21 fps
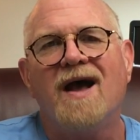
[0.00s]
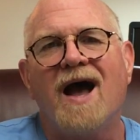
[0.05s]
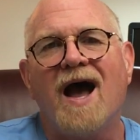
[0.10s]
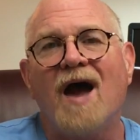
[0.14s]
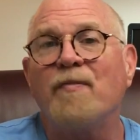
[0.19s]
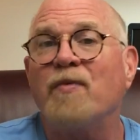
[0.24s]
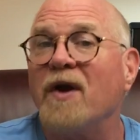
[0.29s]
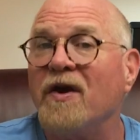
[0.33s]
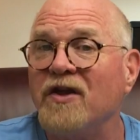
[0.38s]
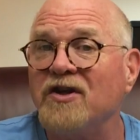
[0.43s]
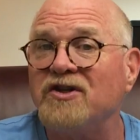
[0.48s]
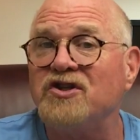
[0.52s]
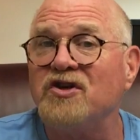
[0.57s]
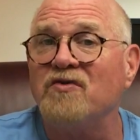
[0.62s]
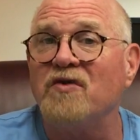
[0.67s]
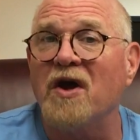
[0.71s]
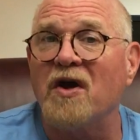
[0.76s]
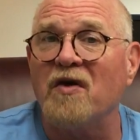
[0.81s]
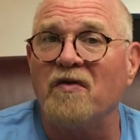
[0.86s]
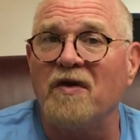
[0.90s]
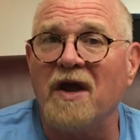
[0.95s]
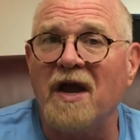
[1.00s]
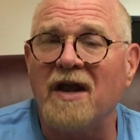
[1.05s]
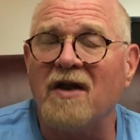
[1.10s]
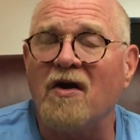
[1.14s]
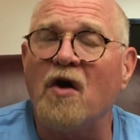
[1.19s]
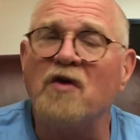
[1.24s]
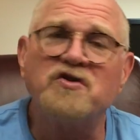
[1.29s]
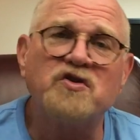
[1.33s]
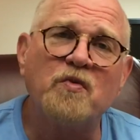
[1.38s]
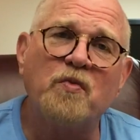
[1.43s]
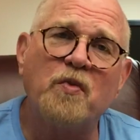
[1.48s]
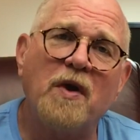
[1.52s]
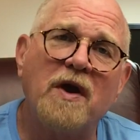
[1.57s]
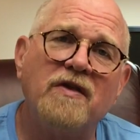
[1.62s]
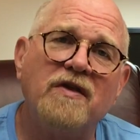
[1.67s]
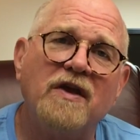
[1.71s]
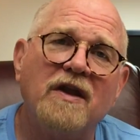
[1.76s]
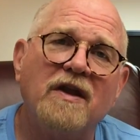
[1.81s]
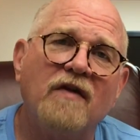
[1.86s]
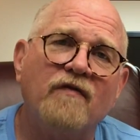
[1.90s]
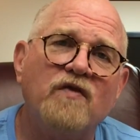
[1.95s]
I pray that you know that. I also pray
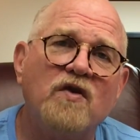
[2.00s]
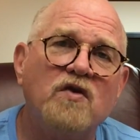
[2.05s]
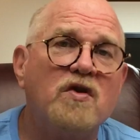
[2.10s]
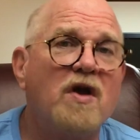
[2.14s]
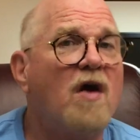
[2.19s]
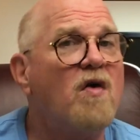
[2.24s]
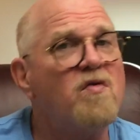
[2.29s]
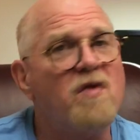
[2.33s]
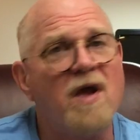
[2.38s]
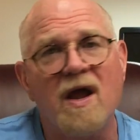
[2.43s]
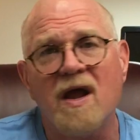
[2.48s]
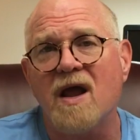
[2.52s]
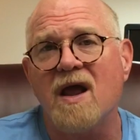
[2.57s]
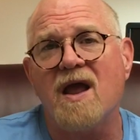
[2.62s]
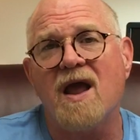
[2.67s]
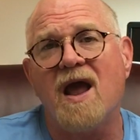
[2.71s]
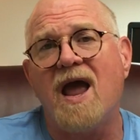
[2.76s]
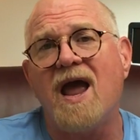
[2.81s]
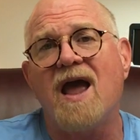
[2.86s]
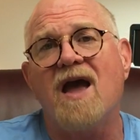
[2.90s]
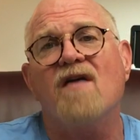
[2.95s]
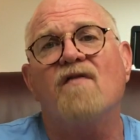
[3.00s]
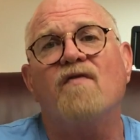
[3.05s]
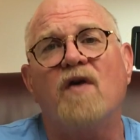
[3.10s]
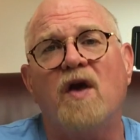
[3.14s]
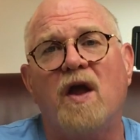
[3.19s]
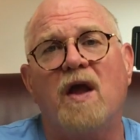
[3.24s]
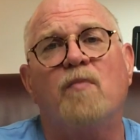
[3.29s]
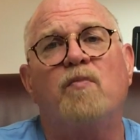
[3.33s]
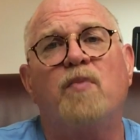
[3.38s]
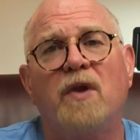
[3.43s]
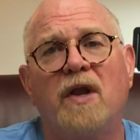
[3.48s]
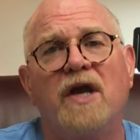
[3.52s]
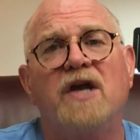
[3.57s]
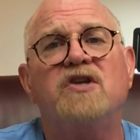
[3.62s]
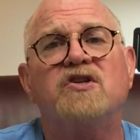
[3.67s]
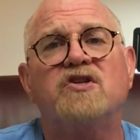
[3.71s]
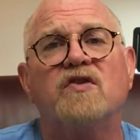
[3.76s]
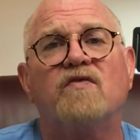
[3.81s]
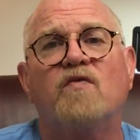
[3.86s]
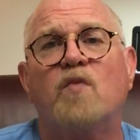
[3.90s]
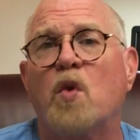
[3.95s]
that if you don't have a
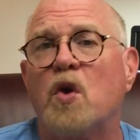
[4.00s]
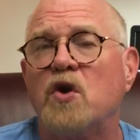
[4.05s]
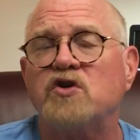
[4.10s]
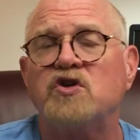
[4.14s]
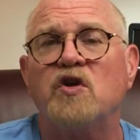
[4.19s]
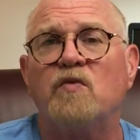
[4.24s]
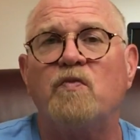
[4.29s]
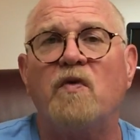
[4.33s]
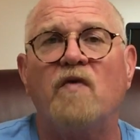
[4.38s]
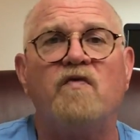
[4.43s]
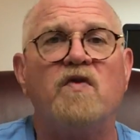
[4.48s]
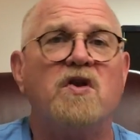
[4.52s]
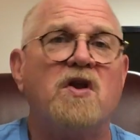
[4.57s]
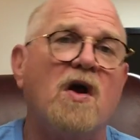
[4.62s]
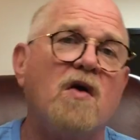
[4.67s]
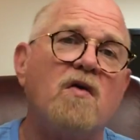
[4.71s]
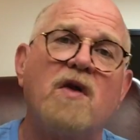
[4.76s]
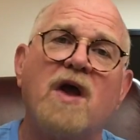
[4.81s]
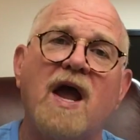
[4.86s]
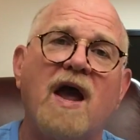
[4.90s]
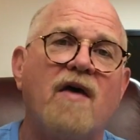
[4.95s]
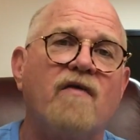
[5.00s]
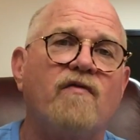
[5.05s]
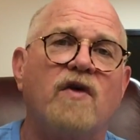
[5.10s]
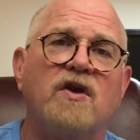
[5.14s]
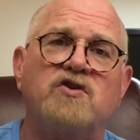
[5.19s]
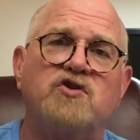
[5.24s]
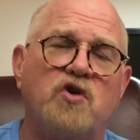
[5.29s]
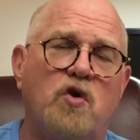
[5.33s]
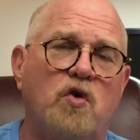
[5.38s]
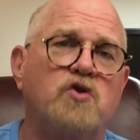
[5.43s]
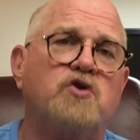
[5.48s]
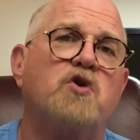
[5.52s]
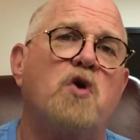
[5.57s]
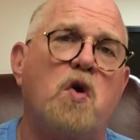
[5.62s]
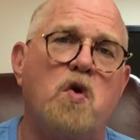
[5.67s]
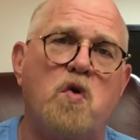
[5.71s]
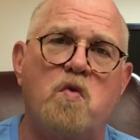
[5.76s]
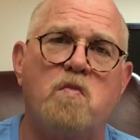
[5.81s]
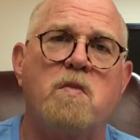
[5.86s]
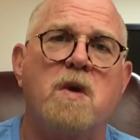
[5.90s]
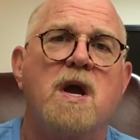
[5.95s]
place of worship, if you don't have a church
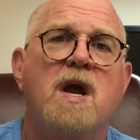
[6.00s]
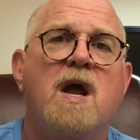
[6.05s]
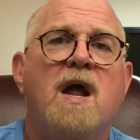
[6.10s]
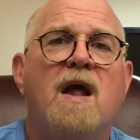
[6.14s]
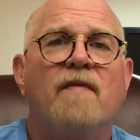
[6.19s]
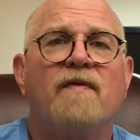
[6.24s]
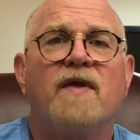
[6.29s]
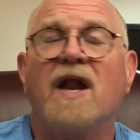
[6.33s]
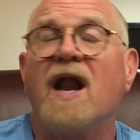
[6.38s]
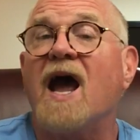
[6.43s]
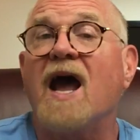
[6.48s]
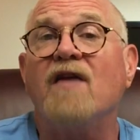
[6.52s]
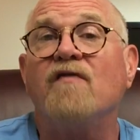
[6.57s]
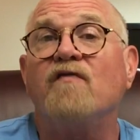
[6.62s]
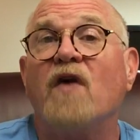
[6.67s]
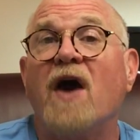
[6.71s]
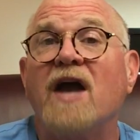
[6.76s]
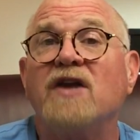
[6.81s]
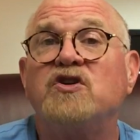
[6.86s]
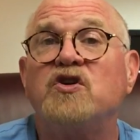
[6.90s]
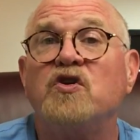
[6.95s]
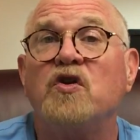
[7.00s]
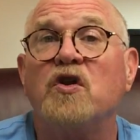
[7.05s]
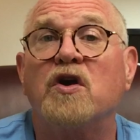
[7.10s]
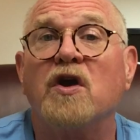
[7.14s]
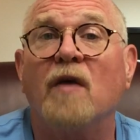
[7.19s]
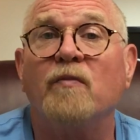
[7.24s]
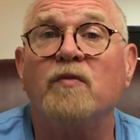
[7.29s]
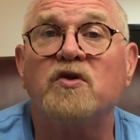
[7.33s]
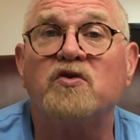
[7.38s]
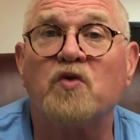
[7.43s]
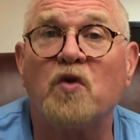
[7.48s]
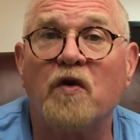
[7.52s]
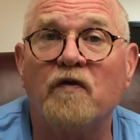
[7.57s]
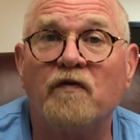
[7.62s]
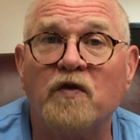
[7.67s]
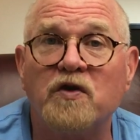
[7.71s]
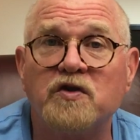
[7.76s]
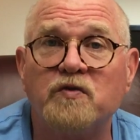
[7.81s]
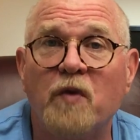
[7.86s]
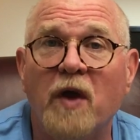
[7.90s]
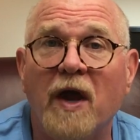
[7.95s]
home, then I invite you to come to Troy
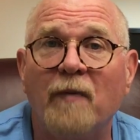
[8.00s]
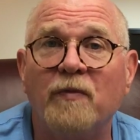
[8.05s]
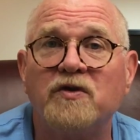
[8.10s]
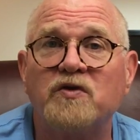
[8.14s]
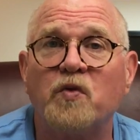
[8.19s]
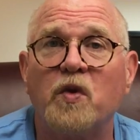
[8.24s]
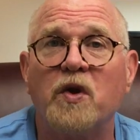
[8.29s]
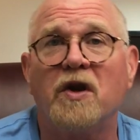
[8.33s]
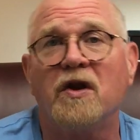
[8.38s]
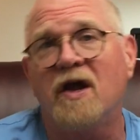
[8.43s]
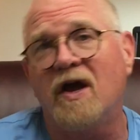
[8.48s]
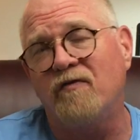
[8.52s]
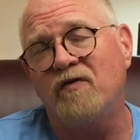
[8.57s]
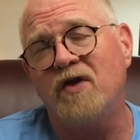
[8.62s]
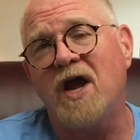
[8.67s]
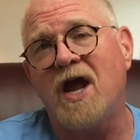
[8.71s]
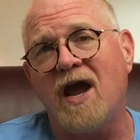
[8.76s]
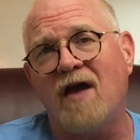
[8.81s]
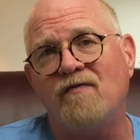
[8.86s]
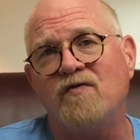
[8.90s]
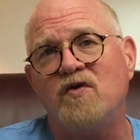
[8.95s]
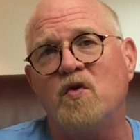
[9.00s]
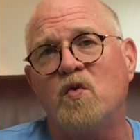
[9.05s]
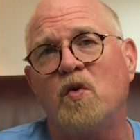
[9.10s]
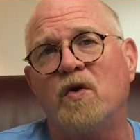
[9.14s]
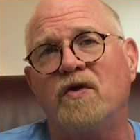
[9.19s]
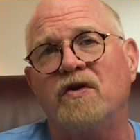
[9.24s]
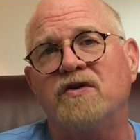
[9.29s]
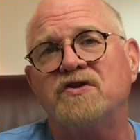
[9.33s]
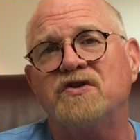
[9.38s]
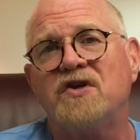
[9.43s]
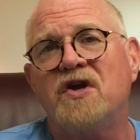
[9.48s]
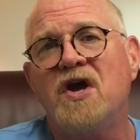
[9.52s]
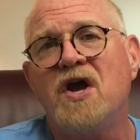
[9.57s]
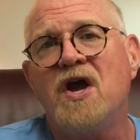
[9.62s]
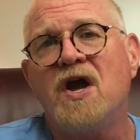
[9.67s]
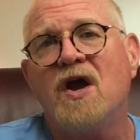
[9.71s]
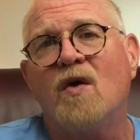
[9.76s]
First Baptist. We'd love to have you with us.